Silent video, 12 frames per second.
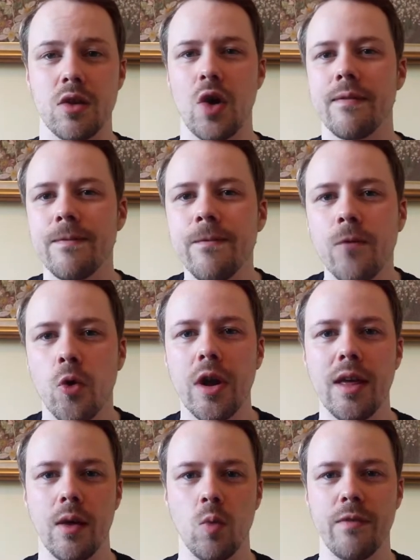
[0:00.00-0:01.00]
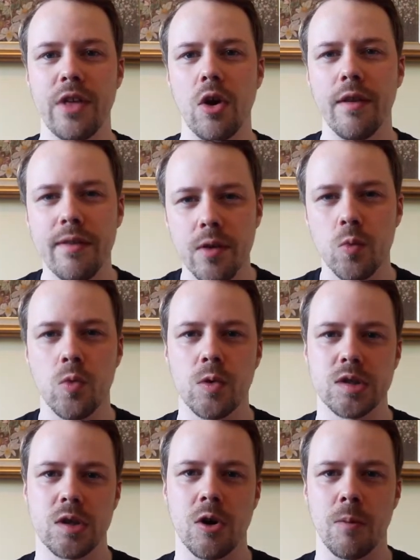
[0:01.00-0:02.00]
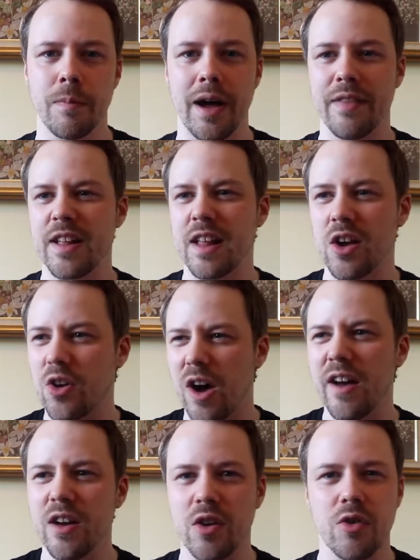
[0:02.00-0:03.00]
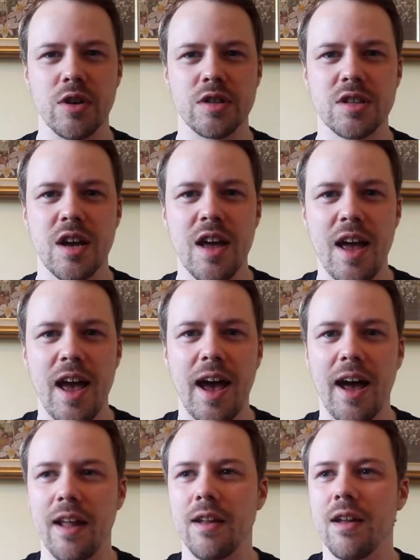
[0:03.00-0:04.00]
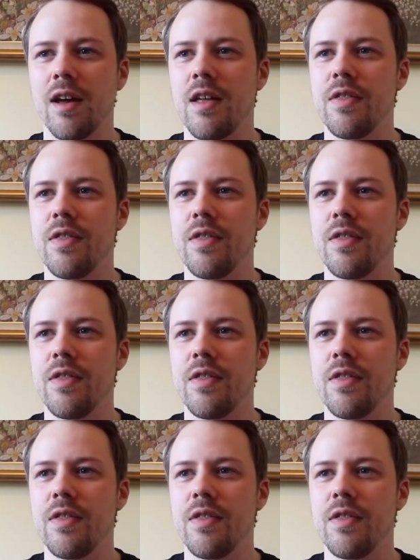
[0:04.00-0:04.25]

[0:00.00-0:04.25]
You have Free with the underwater combat and the Lagiacrus and